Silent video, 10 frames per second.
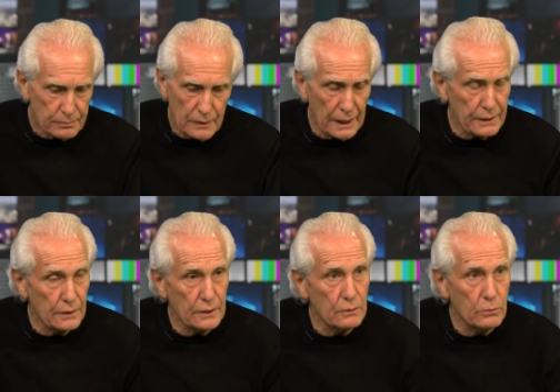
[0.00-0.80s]
I don't
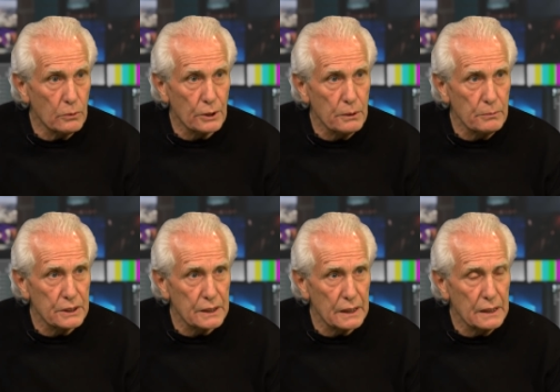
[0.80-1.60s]
know. What can we
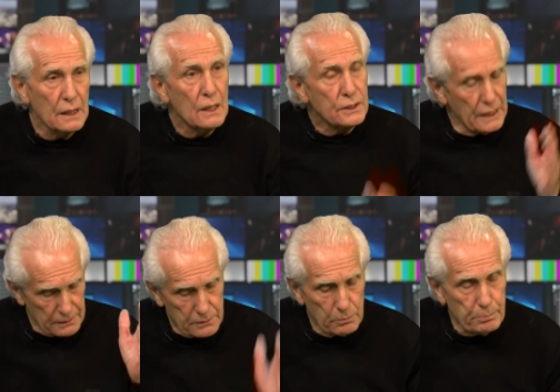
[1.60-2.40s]
say?
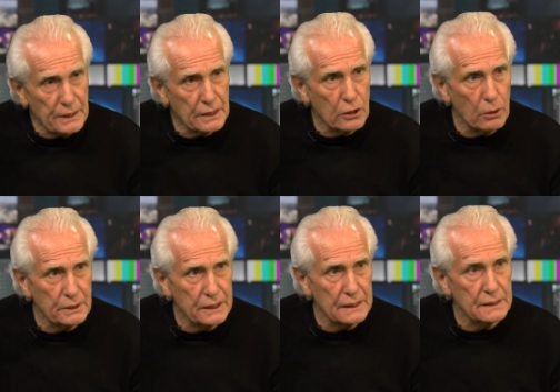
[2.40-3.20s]
Yes, be
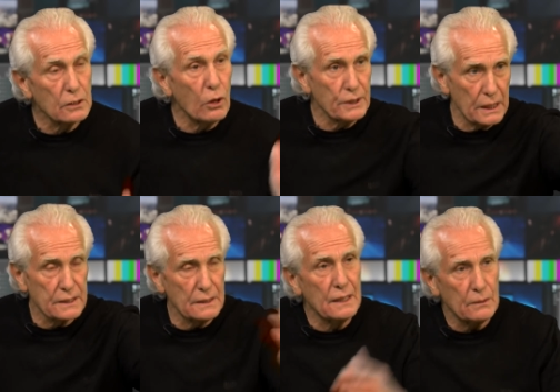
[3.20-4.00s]
accommodating. Oh, yes,
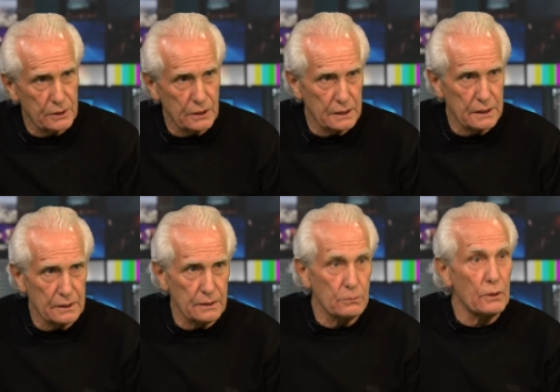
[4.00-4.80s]
now I was going to tell
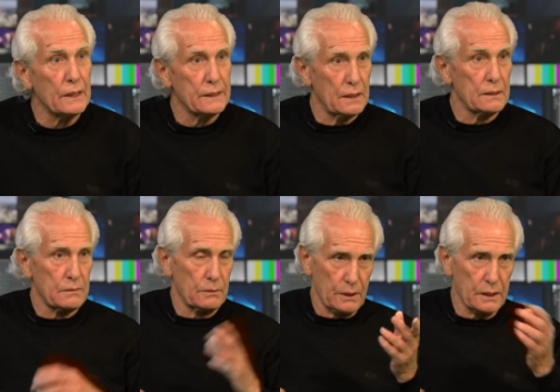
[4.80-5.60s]
you why. Oh,
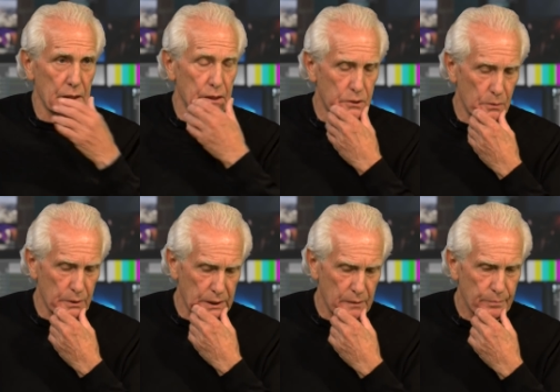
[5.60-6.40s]
I'm going to get in trouble
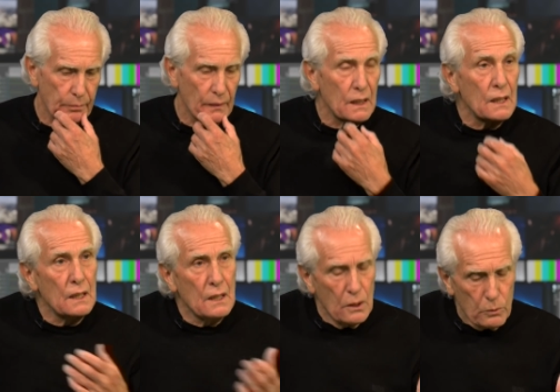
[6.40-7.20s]
again.
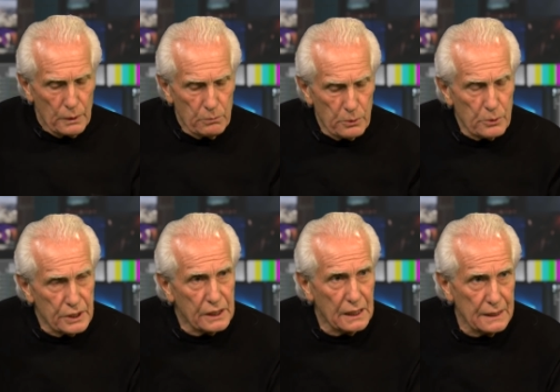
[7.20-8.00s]
When we were
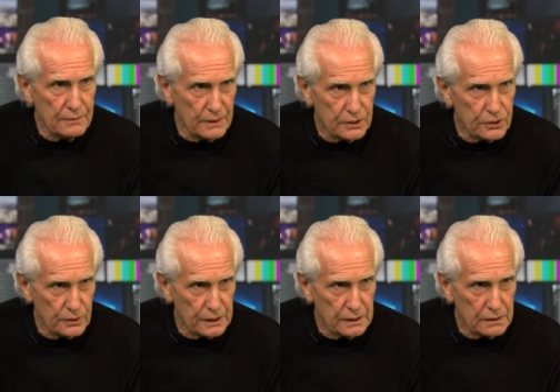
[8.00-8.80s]
in Cleveland
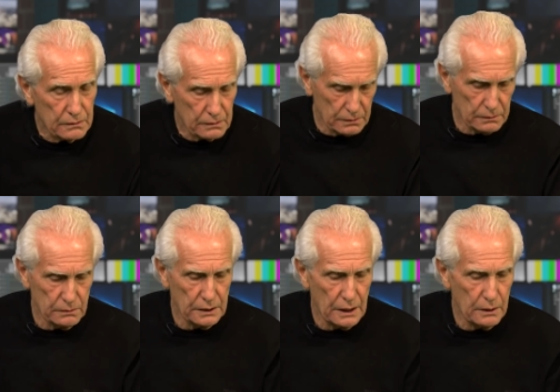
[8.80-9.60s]
Street,
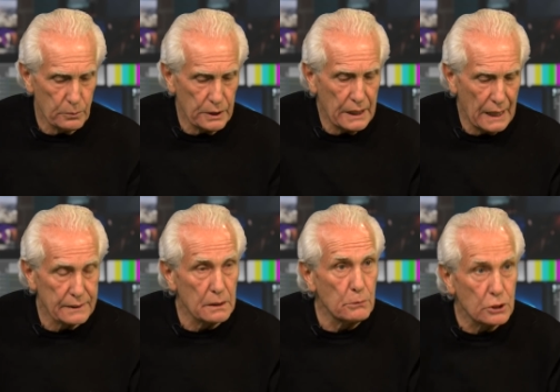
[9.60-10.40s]
uh, we had
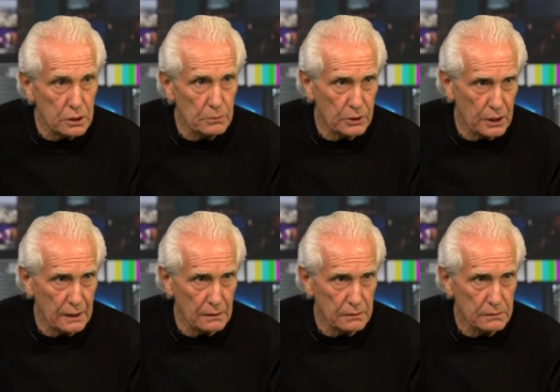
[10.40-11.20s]
the Muslim
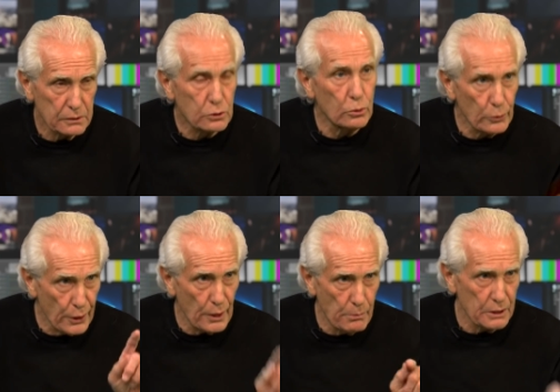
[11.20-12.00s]
channel. It's called
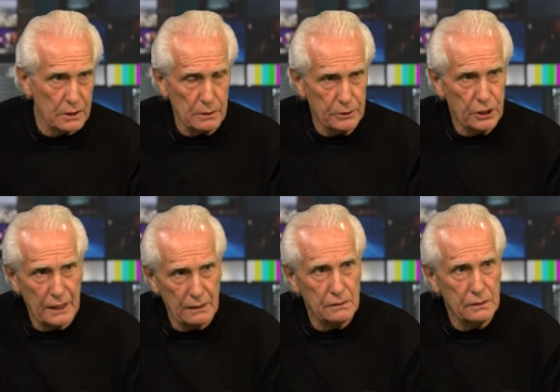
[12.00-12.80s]
the Muslim
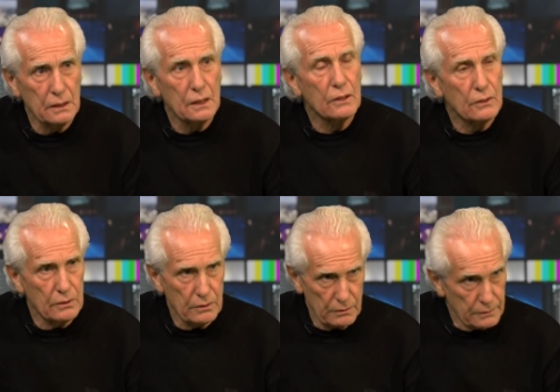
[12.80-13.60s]
channel. I remember next
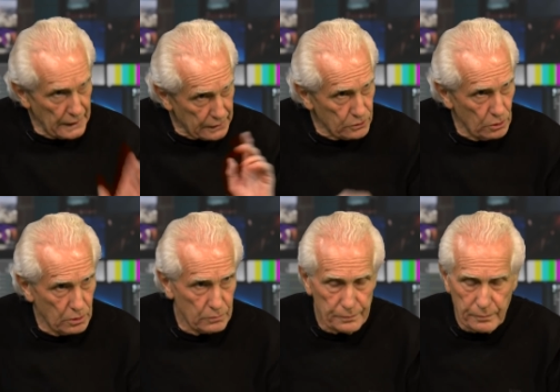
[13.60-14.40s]
door, wasn't it? Next door.
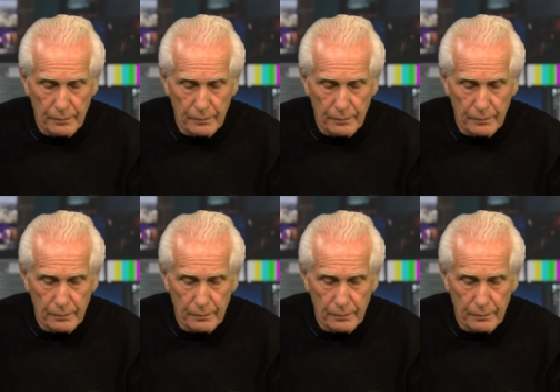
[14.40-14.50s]
Yeah.